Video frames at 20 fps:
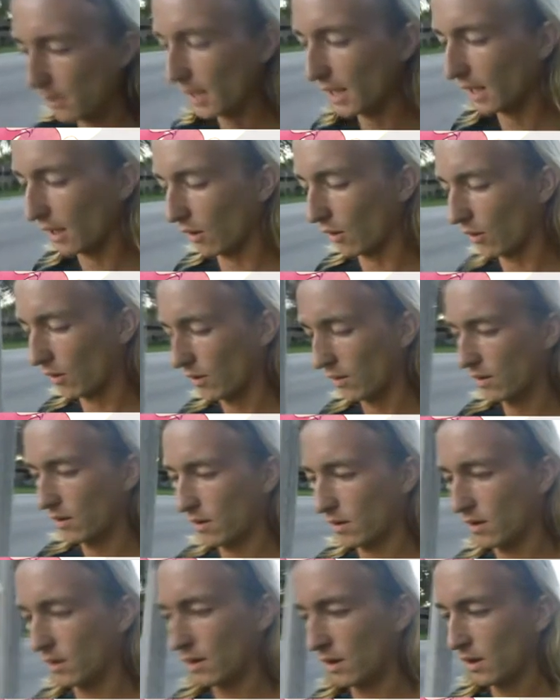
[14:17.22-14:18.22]
we go.
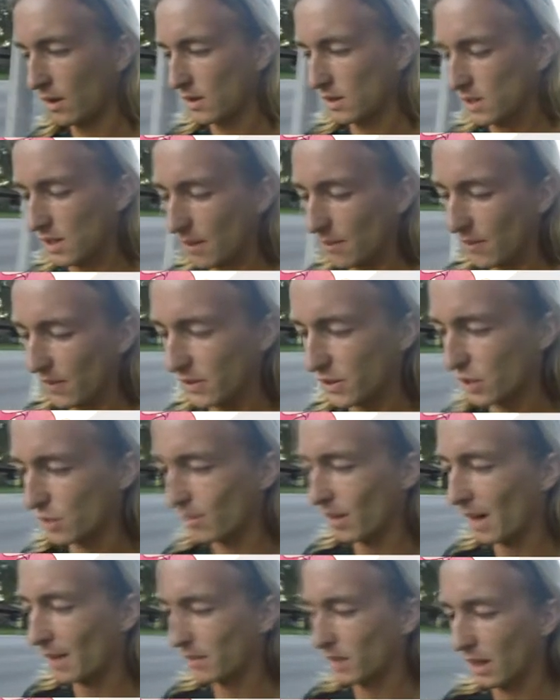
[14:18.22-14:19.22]
Something just
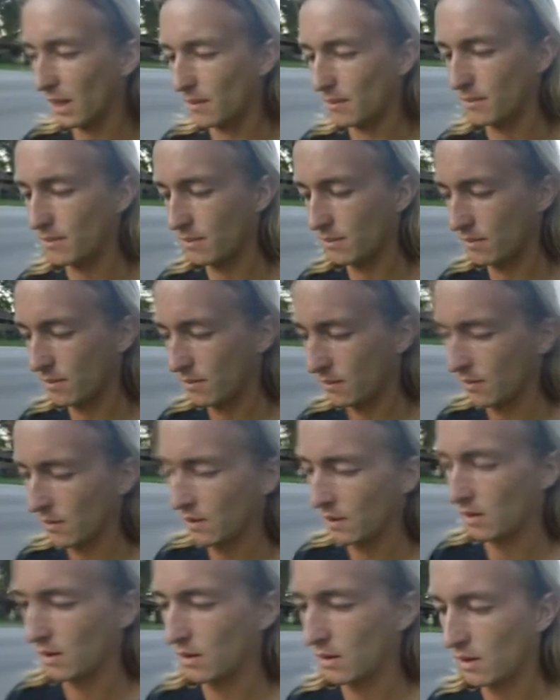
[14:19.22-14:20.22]
popped up.
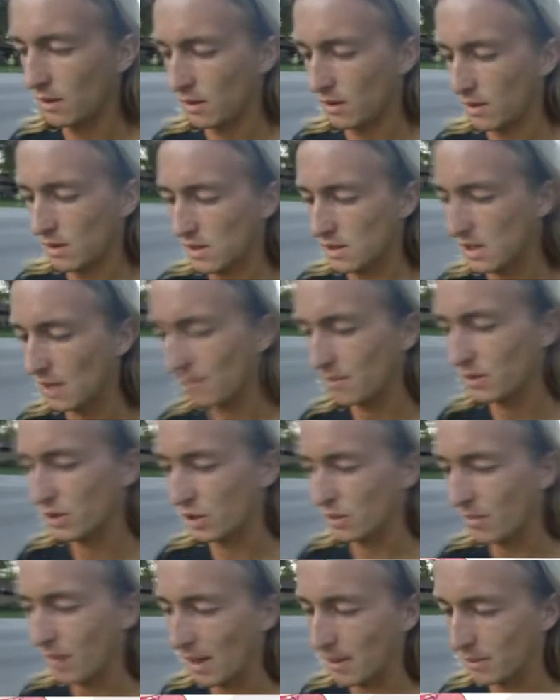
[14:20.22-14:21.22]
Something
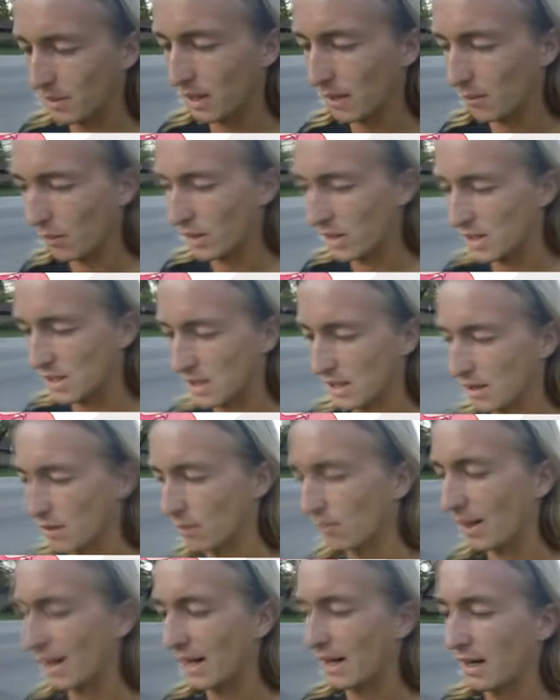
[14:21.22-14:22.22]
just popped up. What is it?
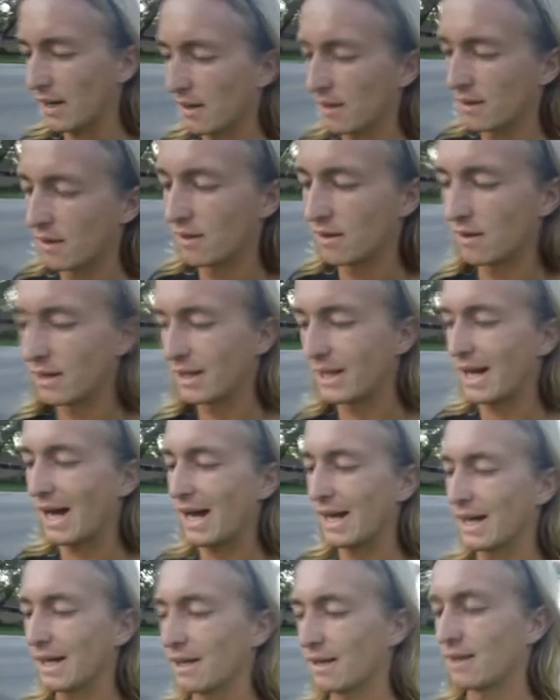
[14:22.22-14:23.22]
Right on.
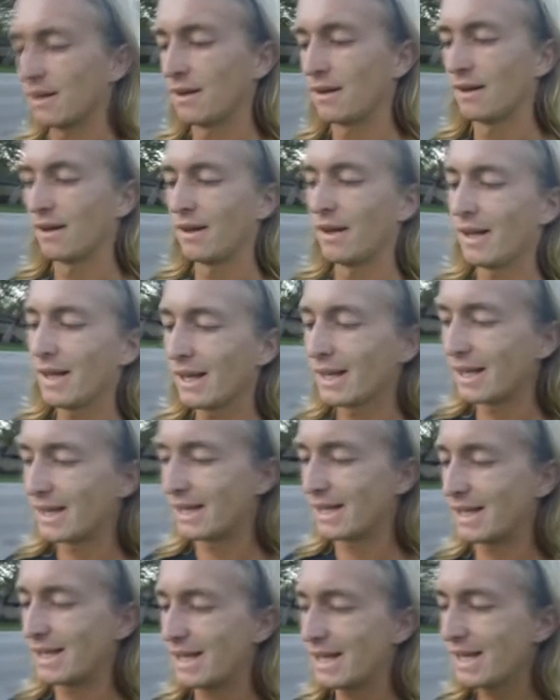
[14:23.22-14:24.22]
Got it.
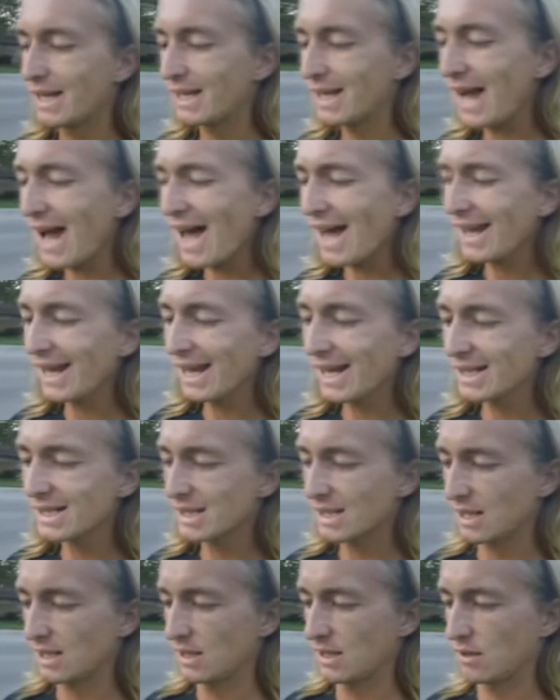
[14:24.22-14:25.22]
Got
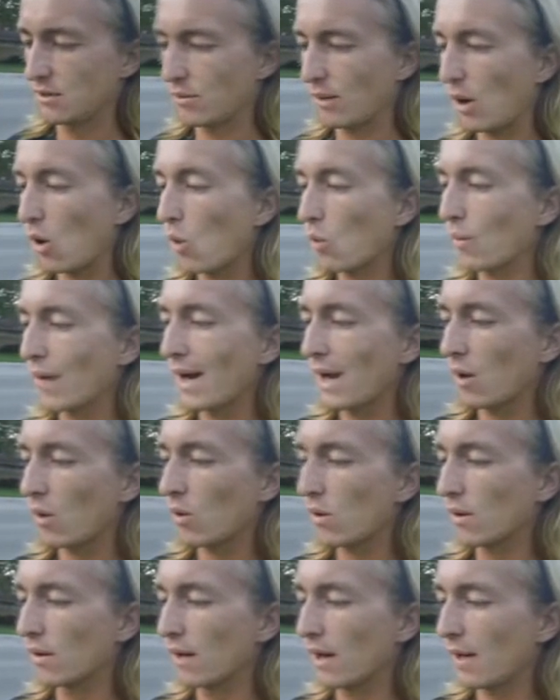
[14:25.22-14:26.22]
it! Oh,
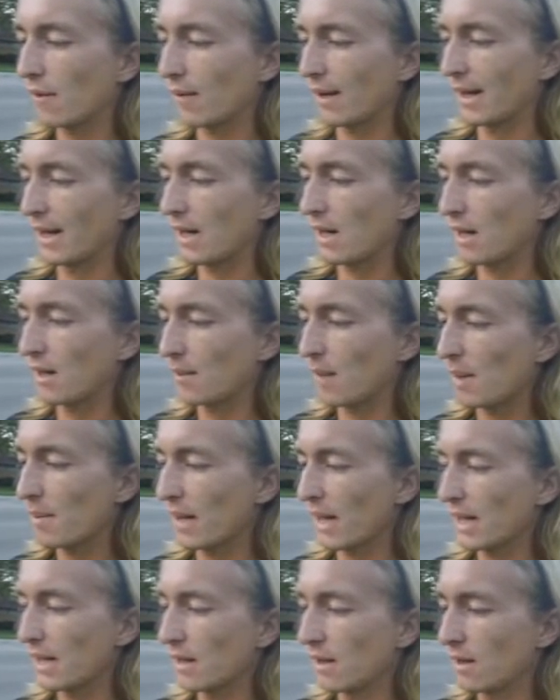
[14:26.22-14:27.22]
Rhyhorn, not right on. My
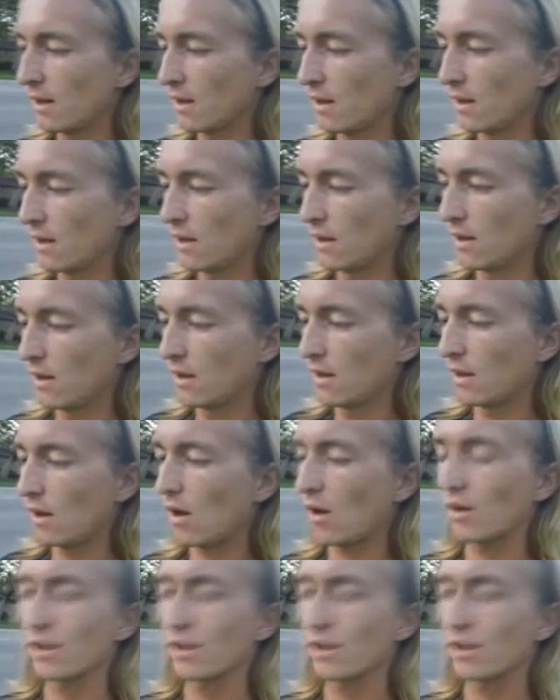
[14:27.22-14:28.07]
bad. Oh,